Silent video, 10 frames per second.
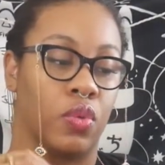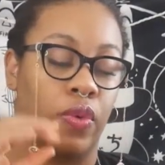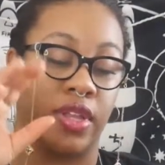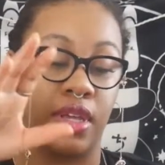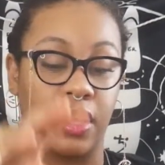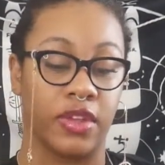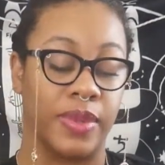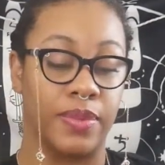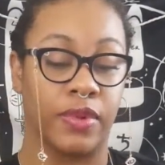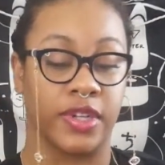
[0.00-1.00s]
what other
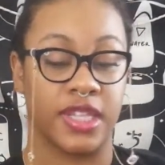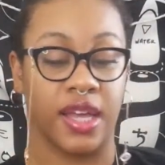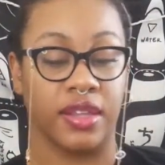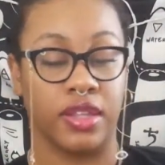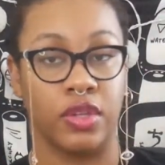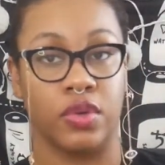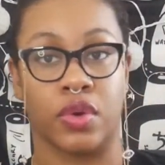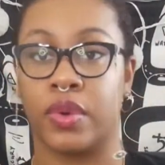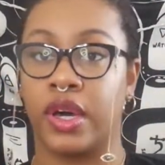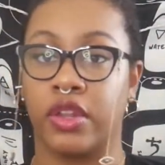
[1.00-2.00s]
people are telling you
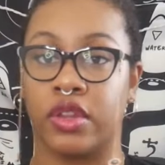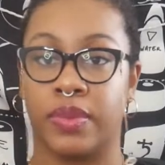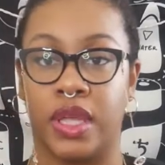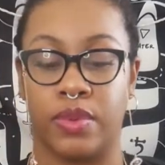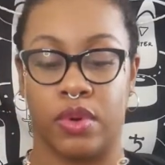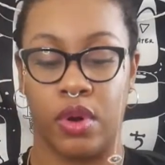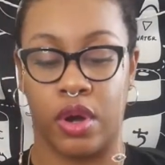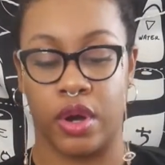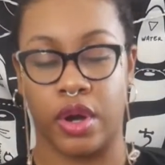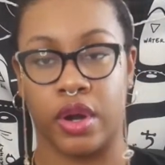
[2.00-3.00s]
or what other people
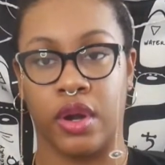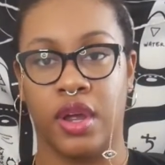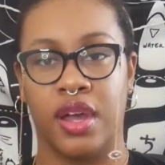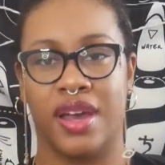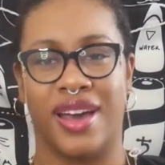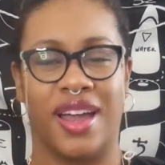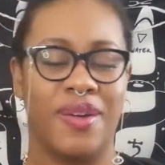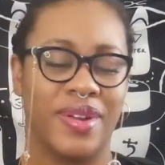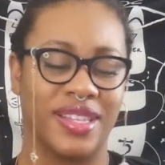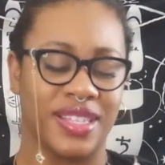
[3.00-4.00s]
are, I don't
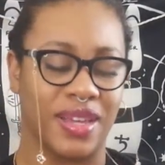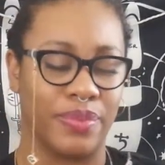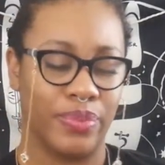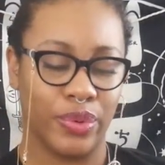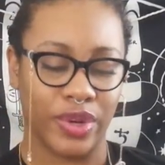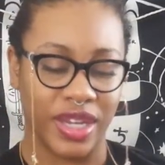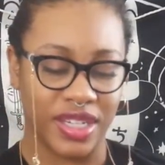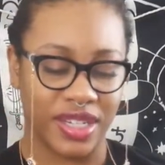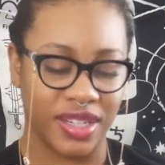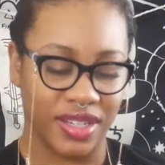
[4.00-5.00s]
want to say
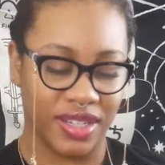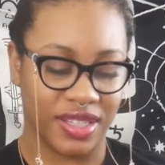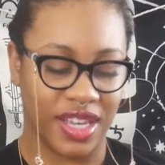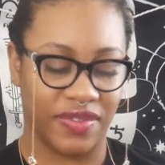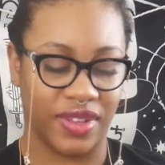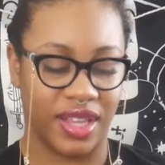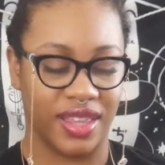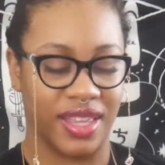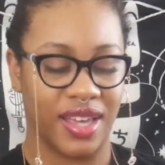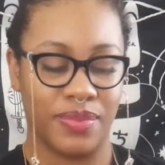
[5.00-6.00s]
preaching, because I feel
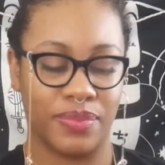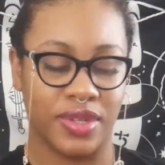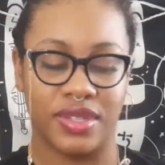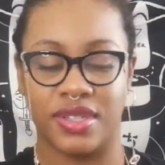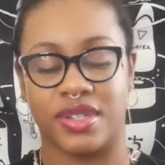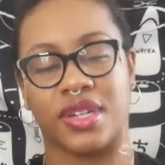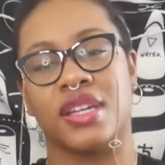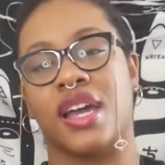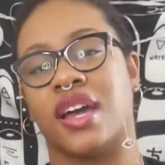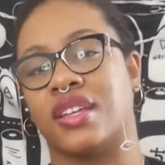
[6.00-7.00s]
like that puts a
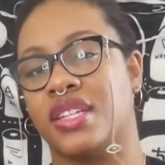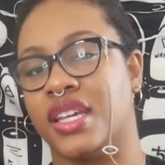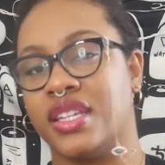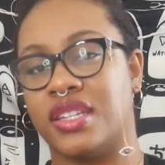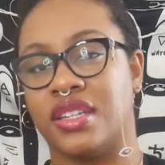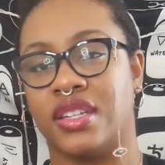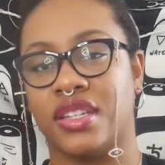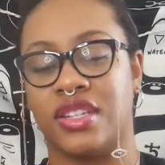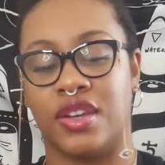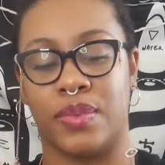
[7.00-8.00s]
certain connotation
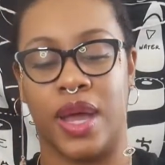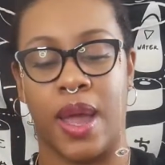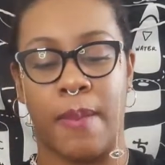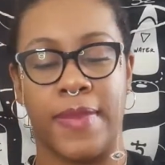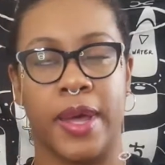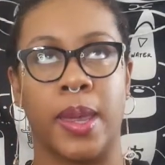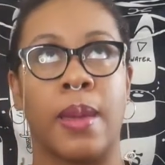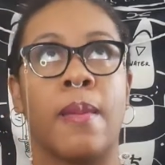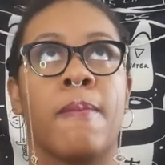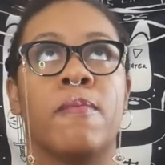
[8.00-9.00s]
into your mind, but
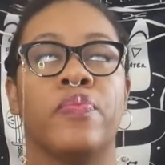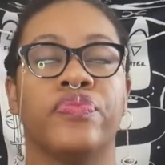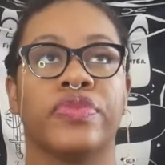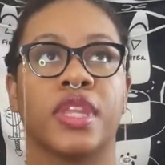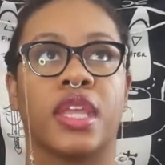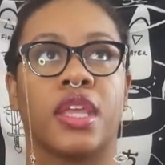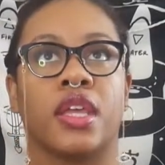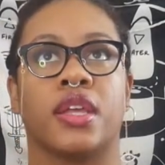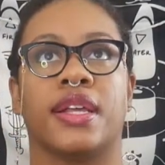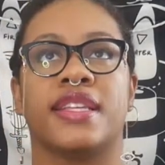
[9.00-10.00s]

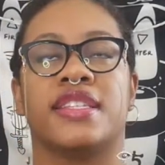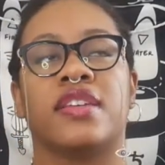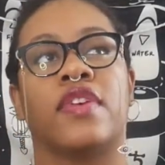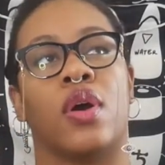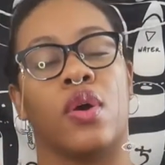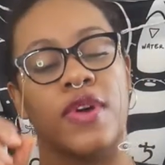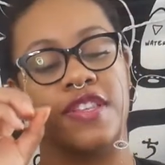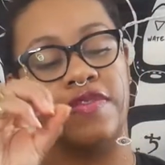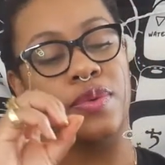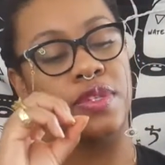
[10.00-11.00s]
instead of
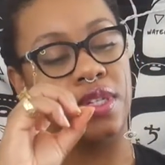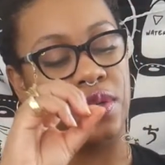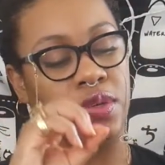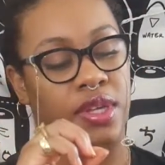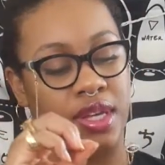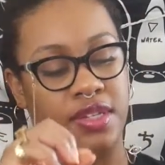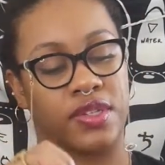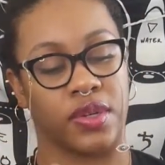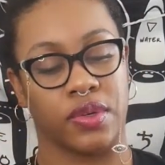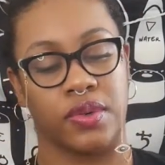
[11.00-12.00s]
always focusing on
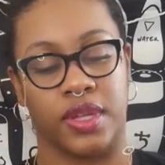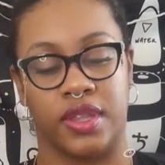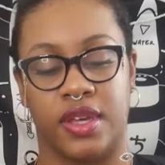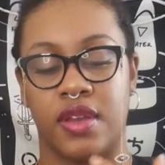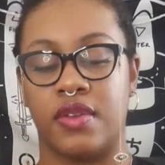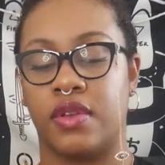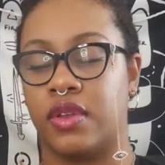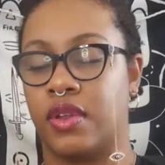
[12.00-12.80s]
external and then,